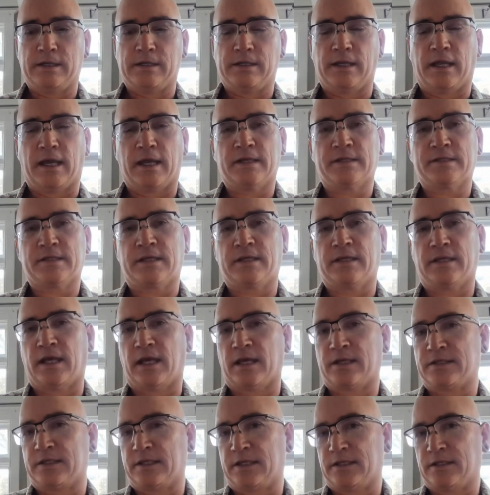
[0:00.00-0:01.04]
Next,
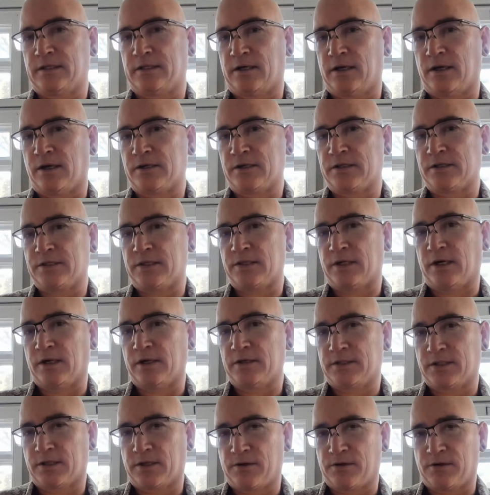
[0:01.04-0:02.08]
connecting heart to
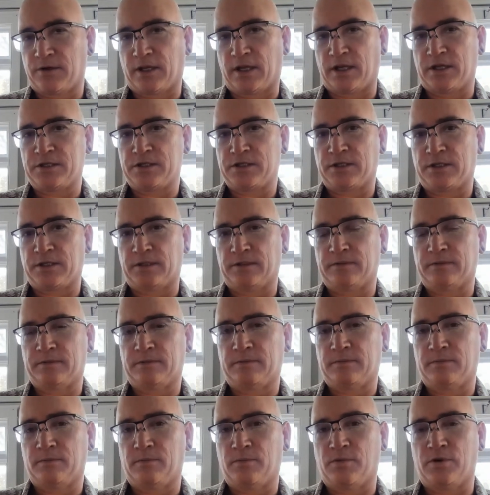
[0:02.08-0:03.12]
heart to creation,
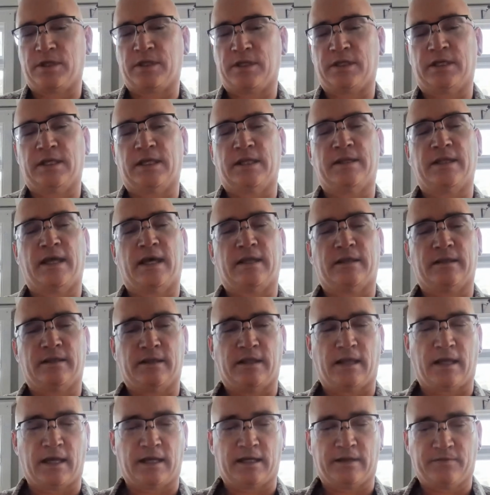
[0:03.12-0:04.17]
breathing in that
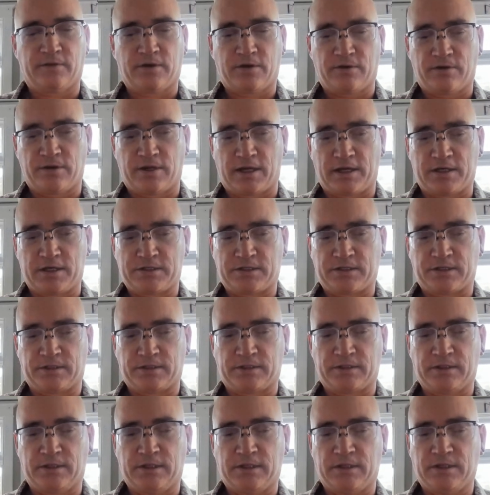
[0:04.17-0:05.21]
light of
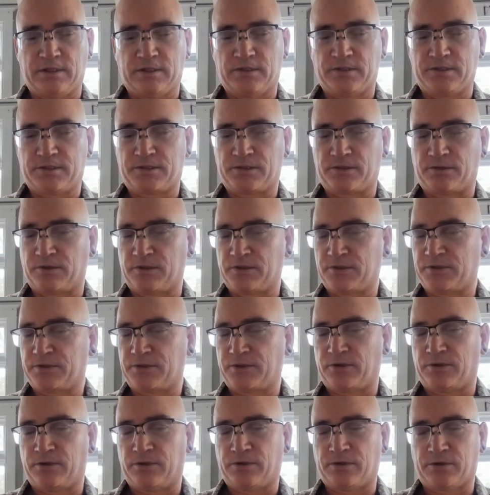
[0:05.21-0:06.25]
creation source,
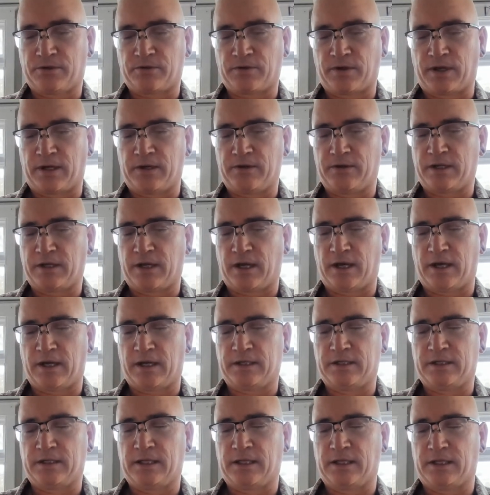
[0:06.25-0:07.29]
soul, creator,
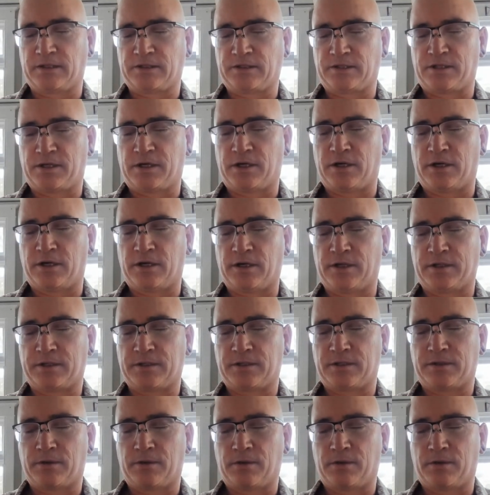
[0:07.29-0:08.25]
God, into the heart.